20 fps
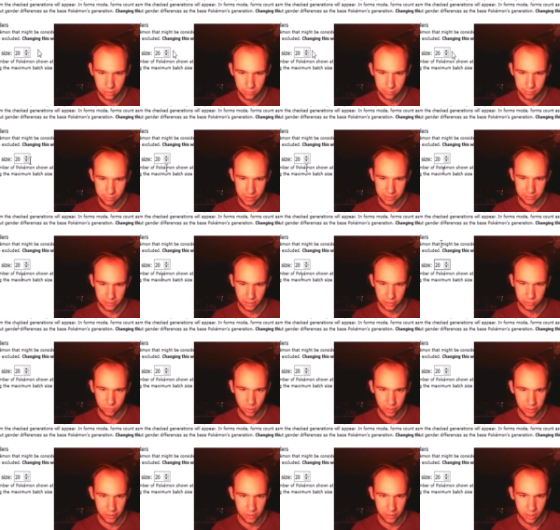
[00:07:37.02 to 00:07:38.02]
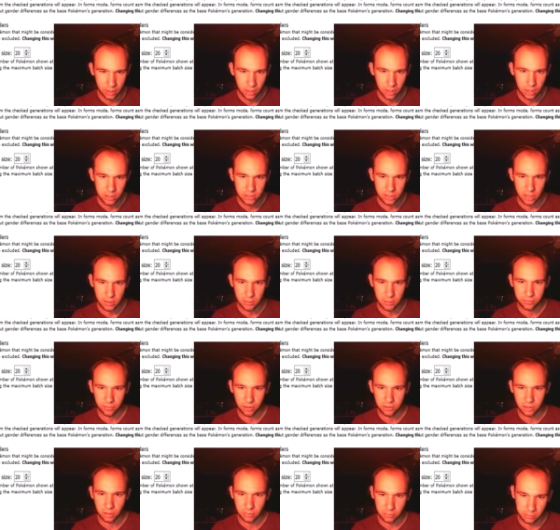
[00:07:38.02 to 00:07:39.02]
Bad size twenty. Shiny one, full
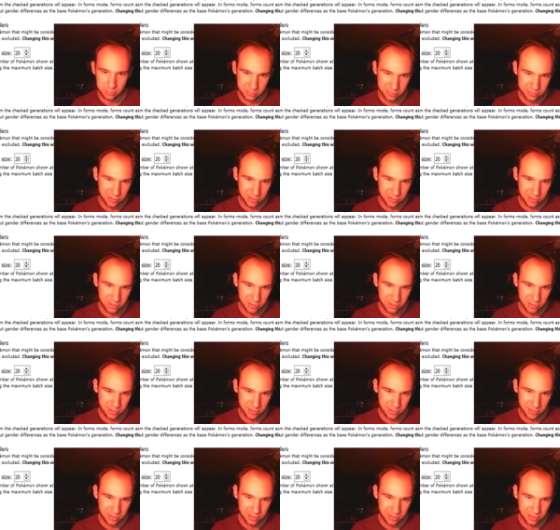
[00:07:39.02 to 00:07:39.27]
check lips.